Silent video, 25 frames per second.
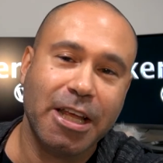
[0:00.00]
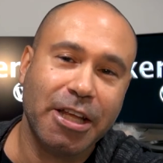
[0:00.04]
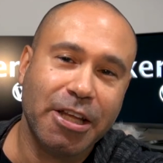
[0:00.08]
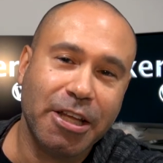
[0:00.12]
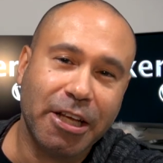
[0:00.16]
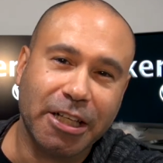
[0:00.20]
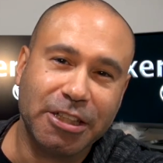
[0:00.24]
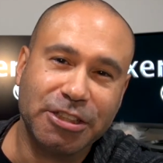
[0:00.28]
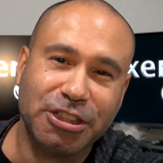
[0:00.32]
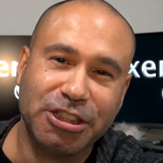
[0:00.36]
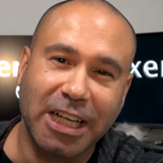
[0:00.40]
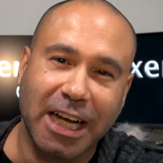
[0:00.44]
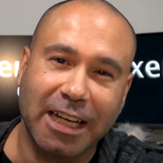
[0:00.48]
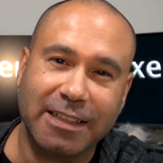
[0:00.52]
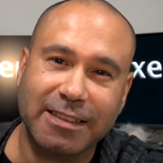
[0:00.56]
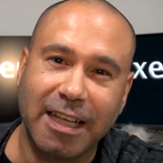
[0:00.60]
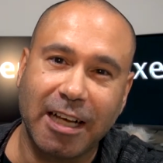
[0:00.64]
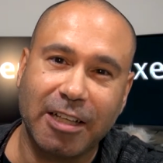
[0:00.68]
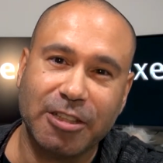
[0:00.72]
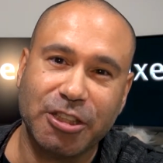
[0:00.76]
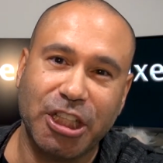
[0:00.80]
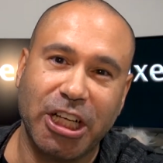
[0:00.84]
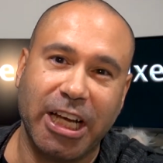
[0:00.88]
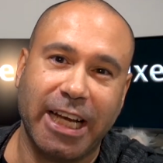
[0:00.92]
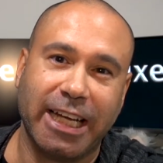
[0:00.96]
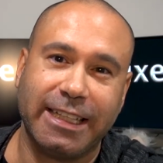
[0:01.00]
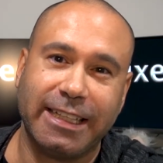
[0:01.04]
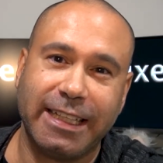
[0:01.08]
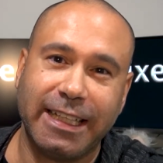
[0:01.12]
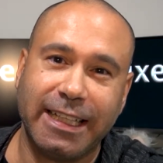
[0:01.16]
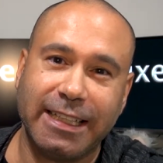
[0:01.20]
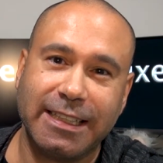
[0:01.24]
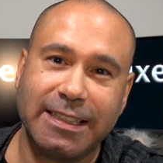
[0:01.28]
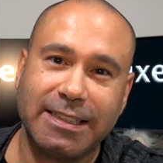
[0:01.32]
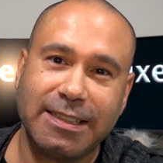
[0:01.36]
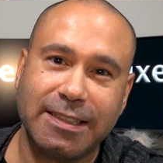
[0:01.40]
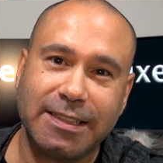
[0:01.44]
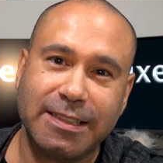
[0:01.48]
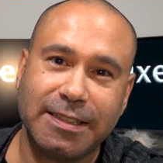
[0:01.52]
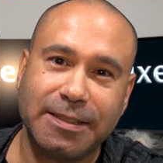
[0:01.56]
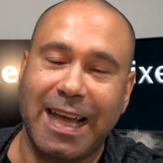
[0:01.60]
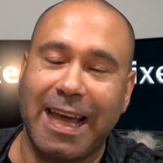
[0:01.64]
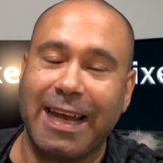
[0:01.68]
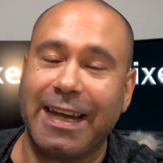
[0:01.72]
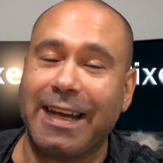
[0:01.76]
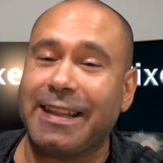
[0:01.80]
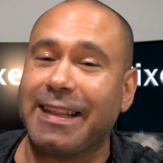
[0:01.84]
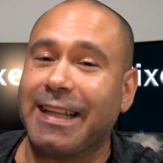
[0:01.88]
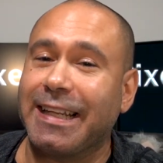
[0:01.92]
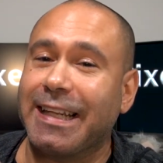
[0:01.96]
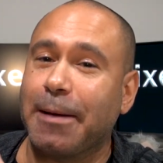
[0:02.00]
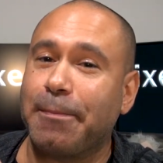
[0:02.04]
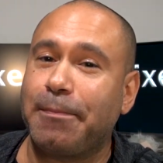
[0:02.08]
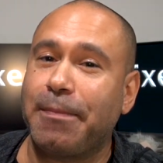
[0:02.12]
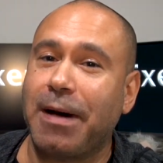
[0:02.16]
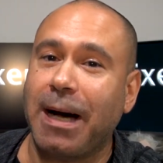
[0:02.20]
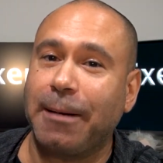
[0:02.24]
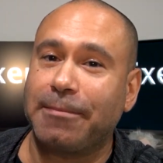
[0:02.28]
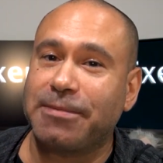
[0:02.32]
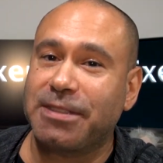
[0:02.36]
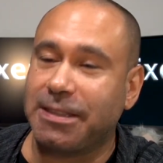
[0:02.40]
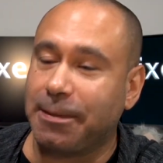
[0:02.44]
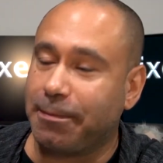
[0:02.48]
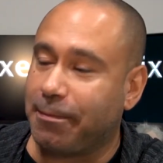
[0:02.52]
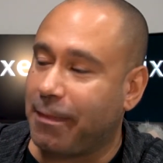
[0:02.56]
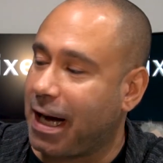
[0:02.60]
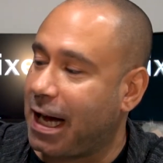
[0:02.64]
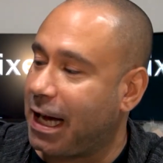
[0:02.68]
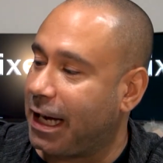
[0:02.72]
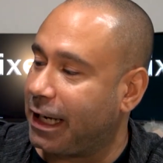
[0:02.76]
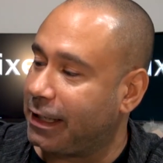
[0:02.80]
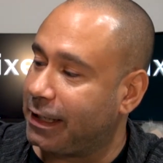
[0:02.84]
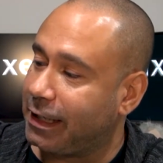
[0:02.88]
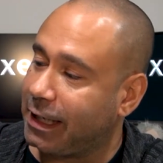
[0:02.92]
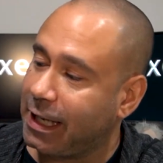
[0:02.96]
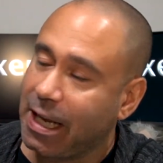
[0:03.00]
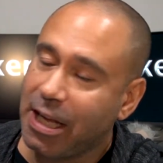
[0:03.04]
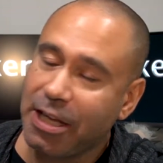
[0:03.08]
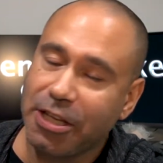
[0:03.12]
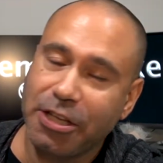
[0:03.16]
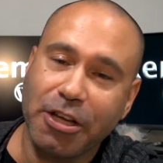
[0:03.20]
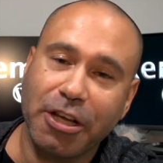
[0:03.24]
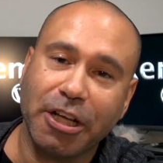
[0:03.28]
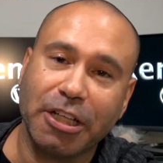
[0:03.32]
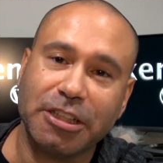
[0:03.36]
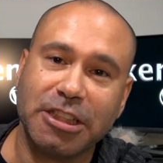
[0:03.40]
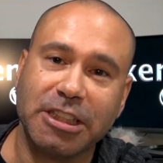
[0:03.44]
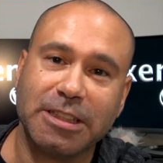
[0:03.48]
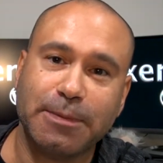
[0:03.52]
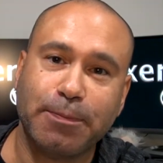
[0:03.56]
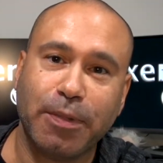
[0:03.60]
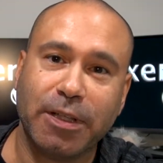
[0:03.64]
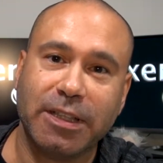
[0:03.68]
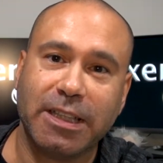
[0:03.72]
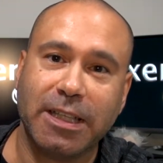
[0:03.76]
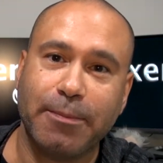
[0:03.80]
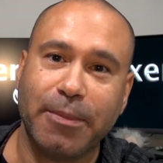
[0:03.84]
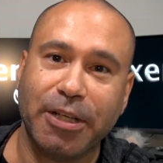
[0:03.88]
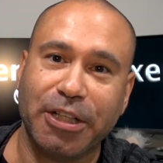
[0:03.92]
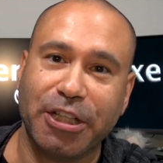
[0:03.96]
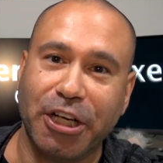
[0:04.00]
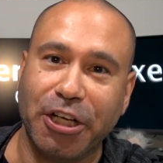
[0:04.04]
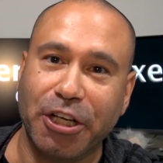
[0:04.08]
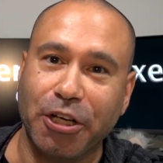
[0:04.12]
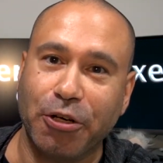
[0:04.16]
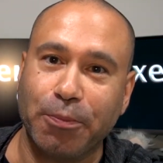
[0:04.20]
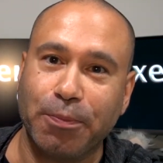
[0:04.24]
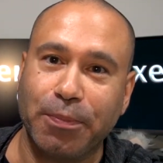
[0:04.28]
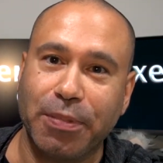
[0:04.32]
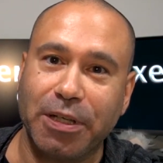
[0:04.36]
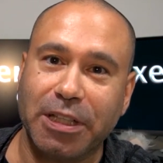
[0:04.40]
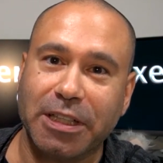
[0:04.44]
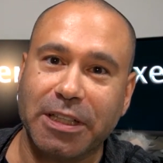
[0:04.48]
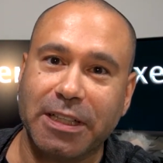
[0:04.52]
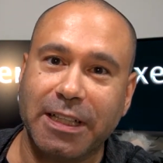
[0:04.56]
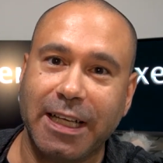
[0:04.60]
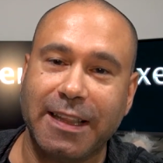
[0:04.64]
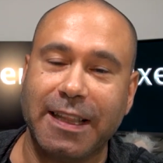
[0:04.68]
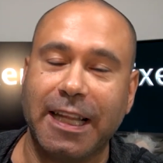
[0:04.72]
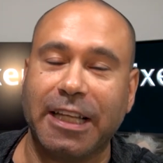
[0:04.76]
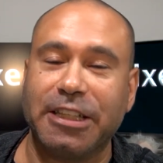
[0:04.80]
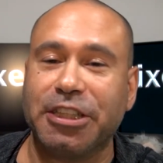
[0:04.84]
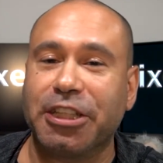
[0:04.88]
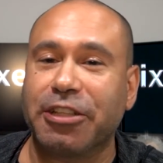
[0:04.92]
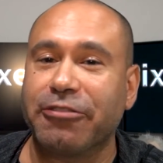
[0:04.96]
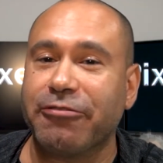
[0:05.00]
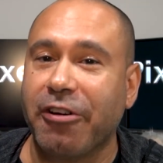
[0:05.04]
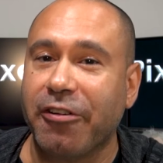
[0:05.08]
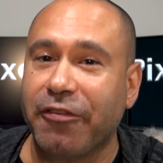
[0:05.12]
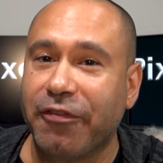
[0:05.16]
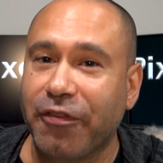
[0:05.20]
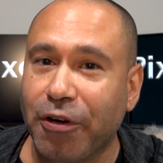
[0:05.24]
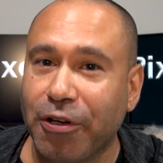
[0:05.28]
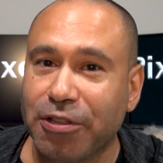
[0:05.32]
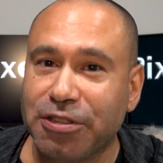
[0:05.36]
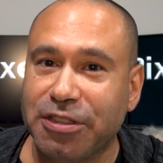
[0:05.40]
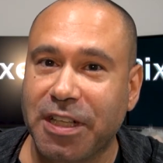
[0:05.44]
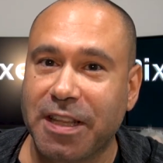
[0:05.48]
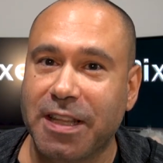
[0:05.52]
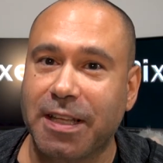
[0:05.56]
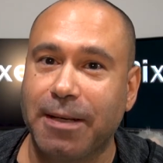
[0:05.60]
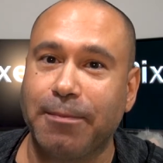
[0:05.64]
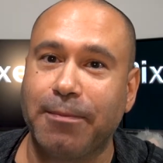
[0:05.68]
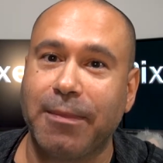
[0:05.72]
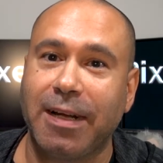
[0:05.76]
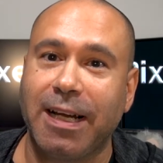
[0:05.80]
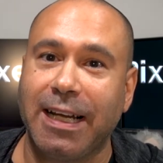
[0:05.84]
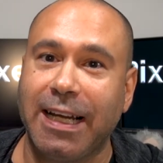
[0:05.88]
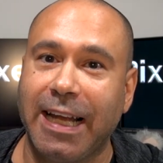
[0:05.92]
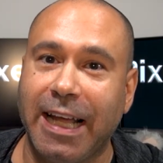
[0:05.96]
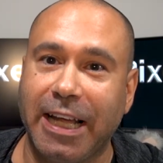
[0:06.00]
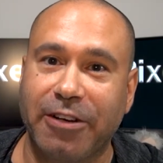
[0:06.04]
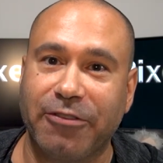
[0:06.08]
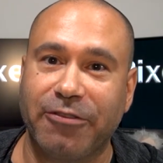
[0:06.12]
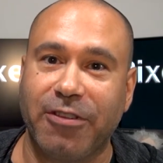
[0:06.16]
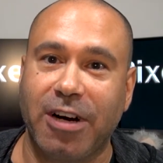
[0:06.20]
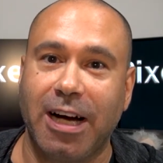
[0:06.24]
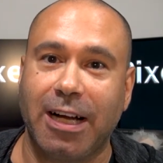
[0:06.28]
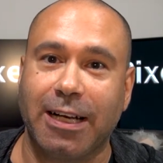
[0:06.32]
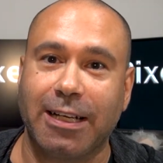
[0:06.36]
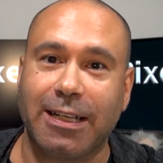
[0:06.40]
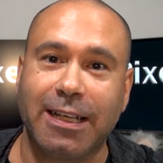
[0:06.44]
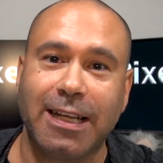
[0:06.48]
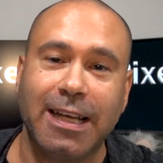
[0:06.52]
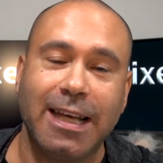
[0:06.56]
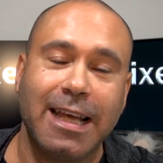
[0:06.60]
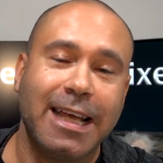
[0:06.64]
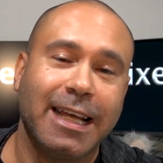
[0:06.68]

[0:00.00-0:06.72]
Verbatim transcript: You could jot down your ideas, anything that pops to mind, you could just put them in your notebook and then you can refer to them later on.